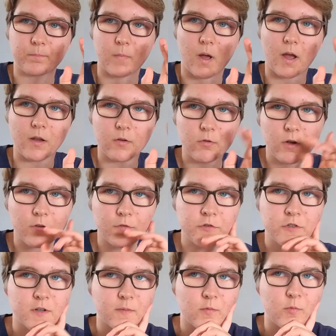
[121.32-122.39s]
I do have
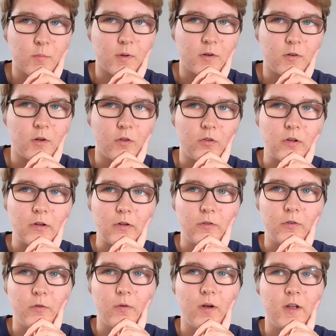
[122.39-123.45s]
ships, but not a
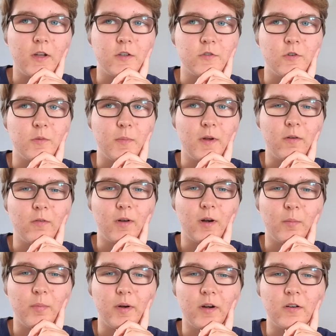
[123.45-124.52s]
lot though. I enjoy my
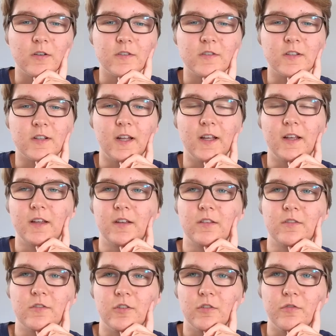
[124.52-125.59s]
rare pairs like
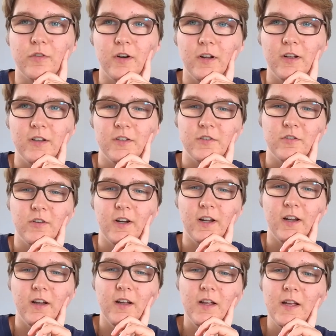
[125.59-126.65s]
Jeffra and
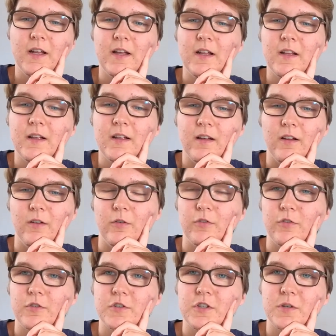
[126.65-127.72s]
Jurang. I
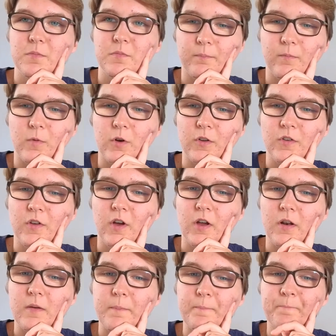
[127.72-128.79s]
also ship
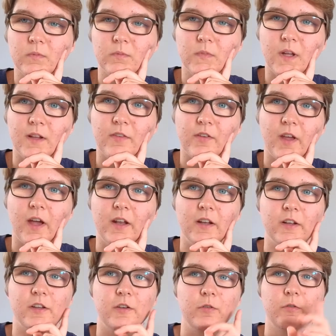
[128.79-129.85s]
Oshan. It's
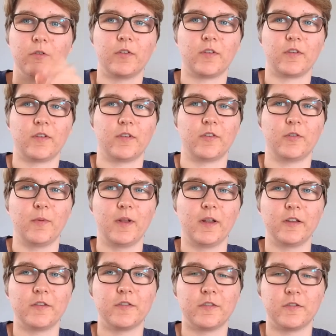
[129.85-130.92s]
kinda cute, as
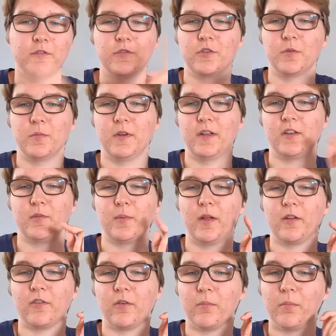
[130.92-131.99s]
well as Germany, it's
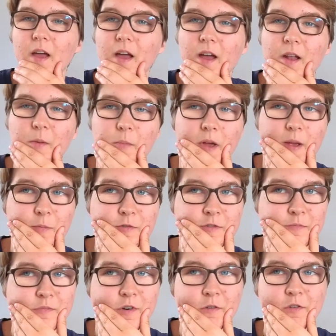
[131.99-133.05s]
Belgium. And my
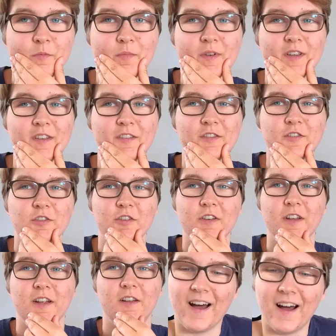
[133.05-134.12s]
absolute OTP is
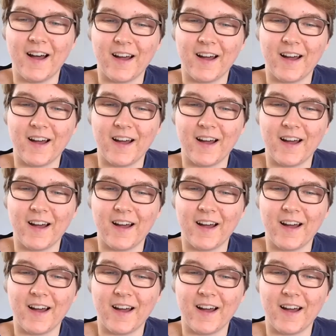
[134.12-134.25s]
Jurnet.